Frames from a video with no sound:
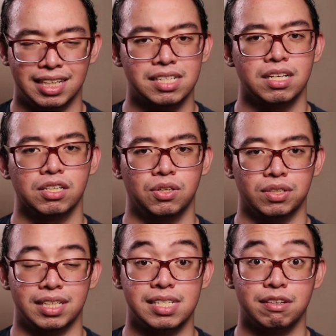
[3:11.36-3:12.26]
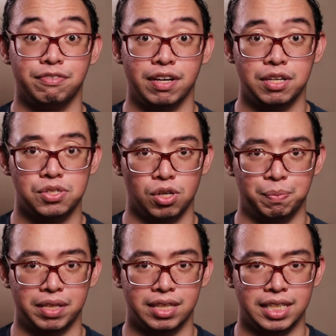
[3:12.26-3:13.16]
Quetzalcoatl is the feathered
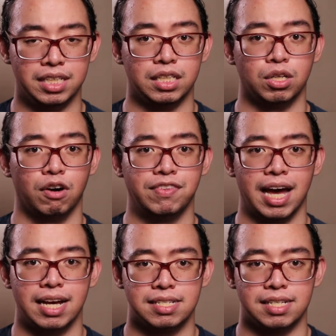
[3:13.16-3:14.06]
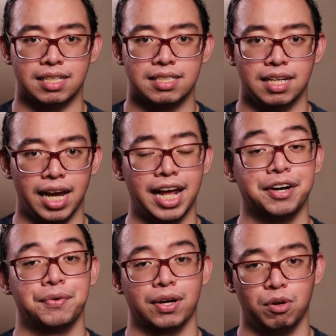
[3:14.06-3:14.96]
serpent deity of the Aztecs, and I
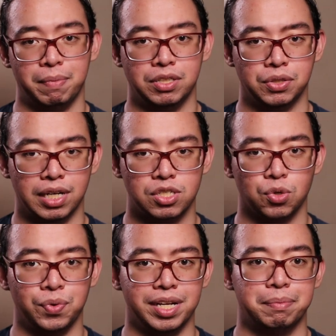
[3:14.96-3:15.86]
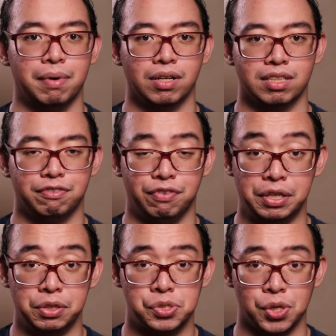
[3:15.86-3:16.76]
recommend you guys to read about the
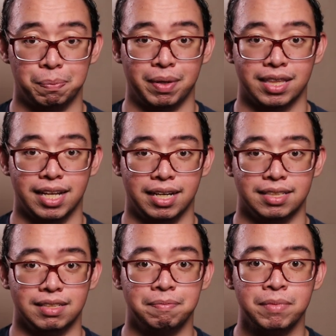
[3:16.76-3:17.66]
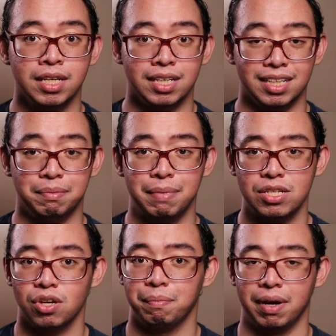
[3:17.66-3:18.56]
feathered serpent deity in
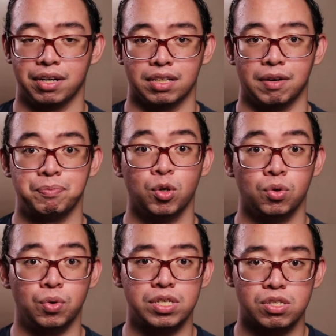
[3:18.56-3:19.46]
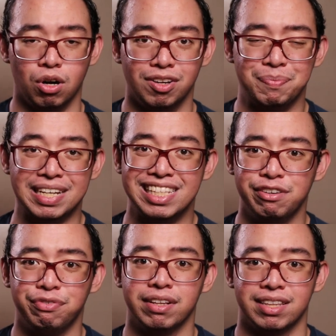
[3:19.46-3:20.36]
Mesoamerica, who is called by
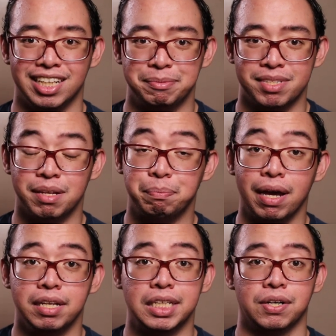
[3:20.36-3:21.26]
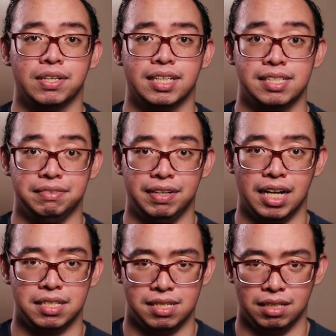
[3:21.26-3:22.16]
different names depending on the
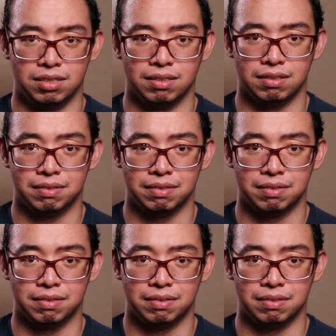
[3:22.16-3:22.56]
civilization.